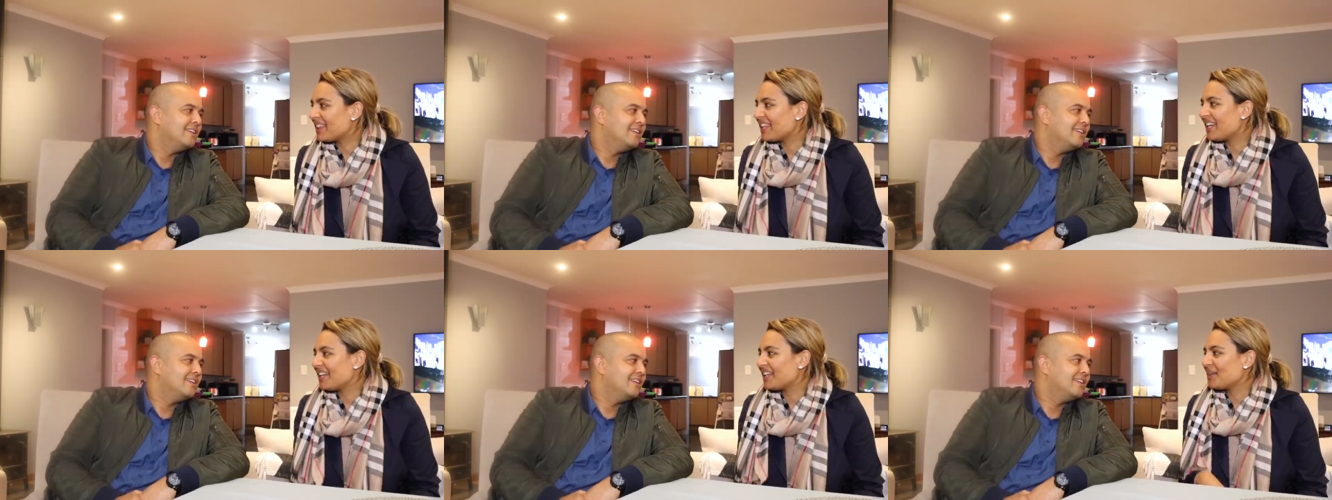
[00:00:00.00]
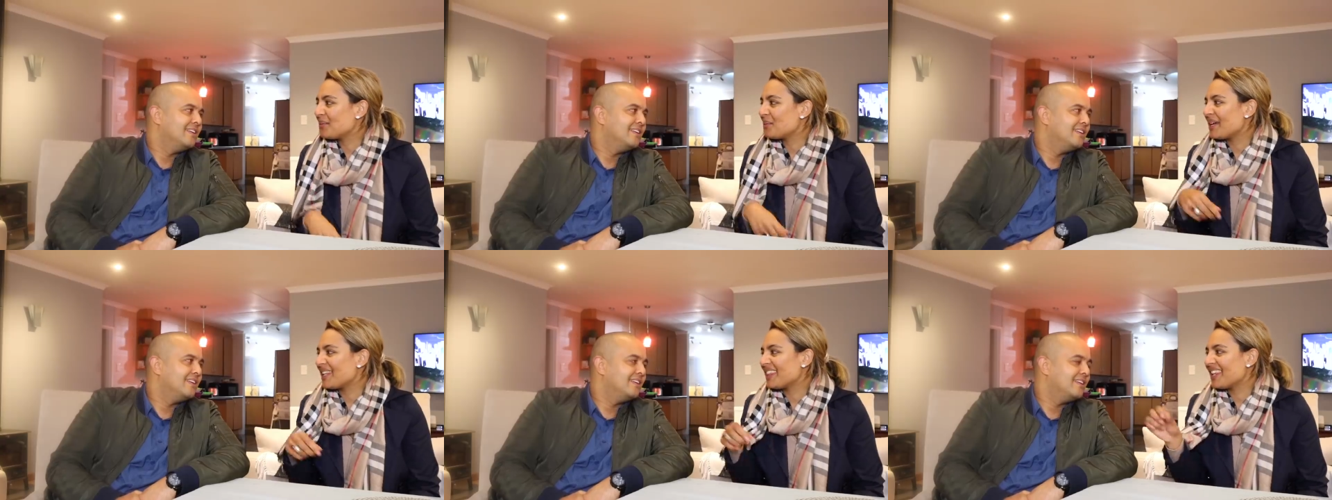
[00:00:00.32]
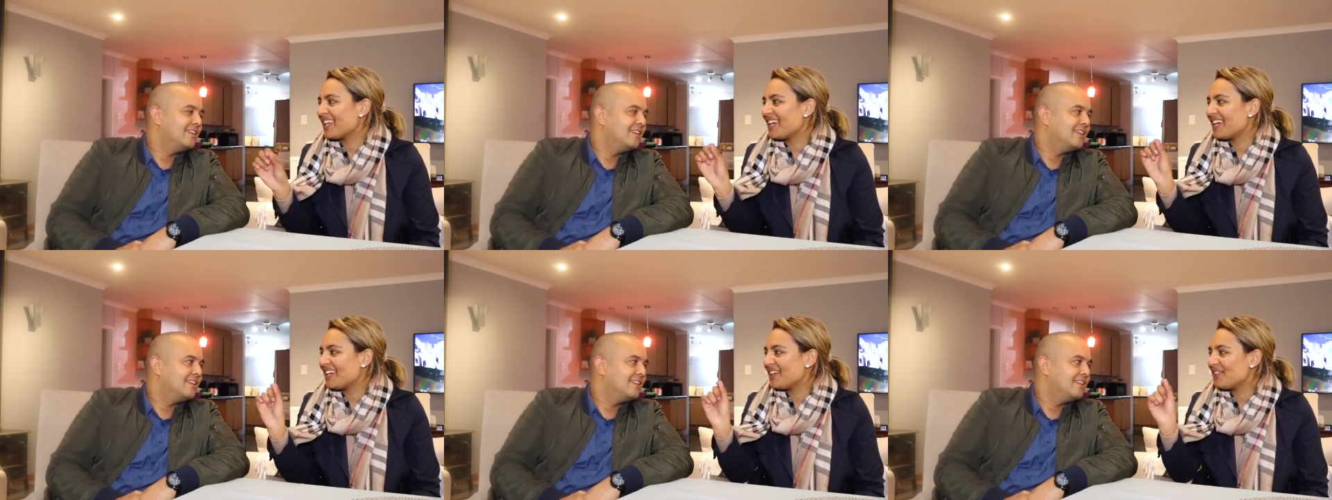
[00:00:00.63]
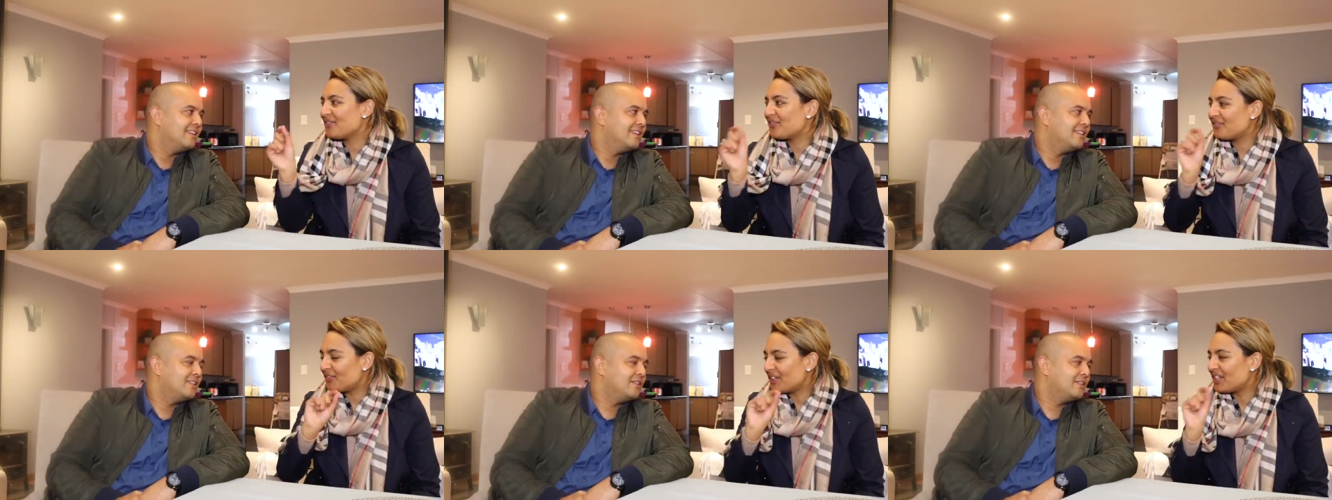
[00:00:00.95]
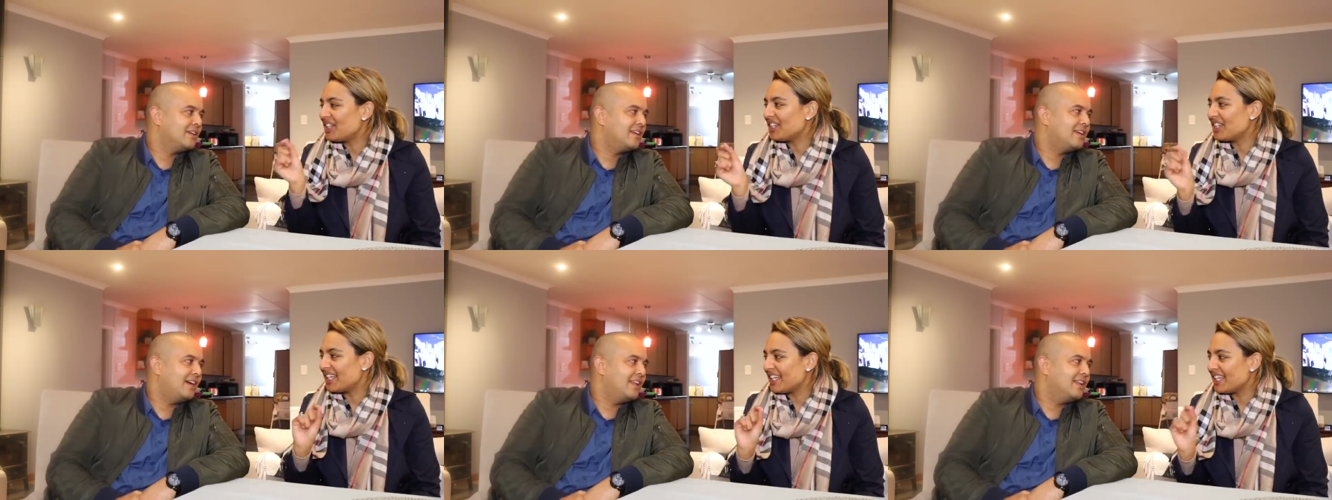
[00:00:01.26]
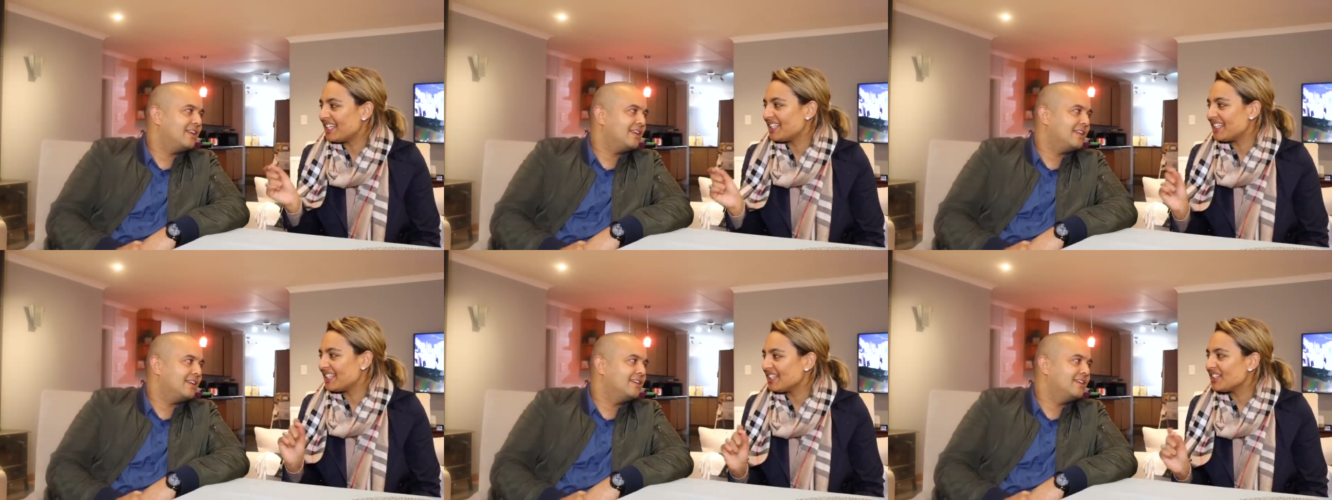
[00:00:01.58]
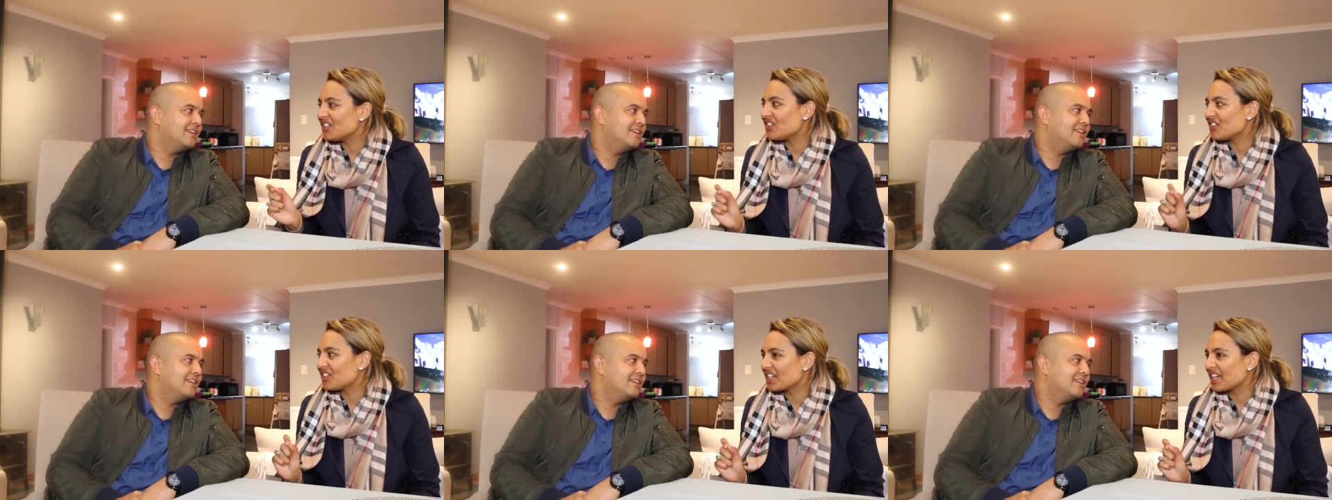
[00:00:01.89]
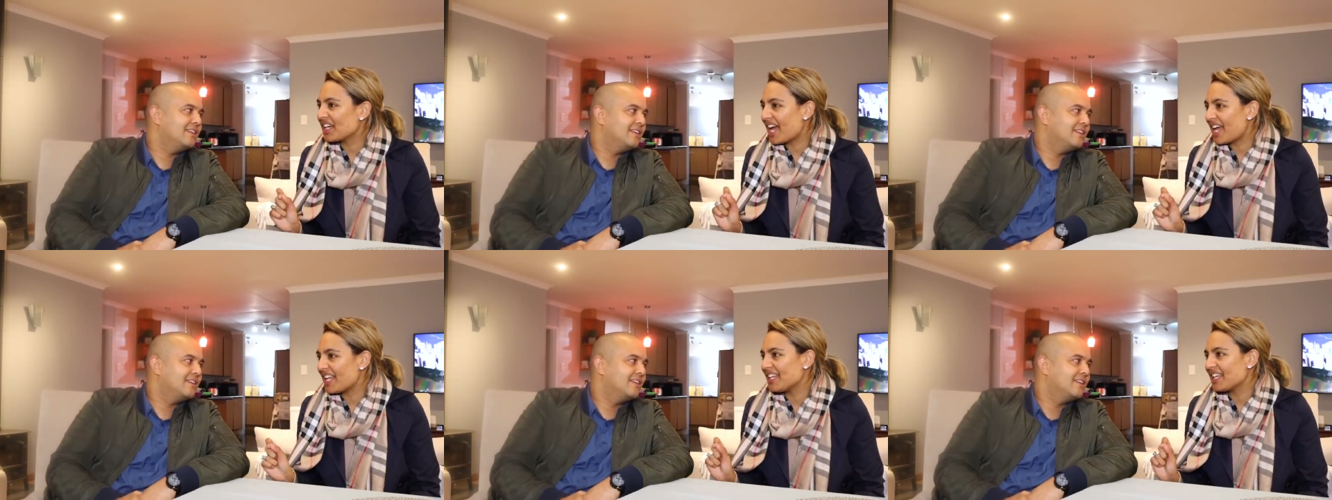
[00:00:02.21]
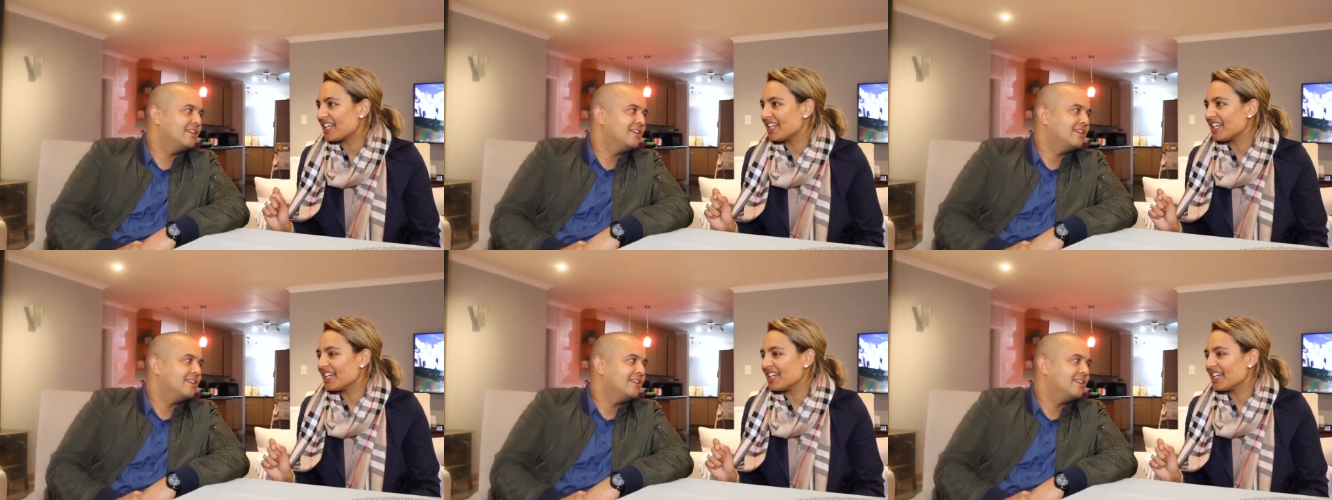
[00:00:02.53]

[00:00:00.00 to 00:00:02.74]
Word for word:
Speaker 1: then when they fill do the in, do the coloring,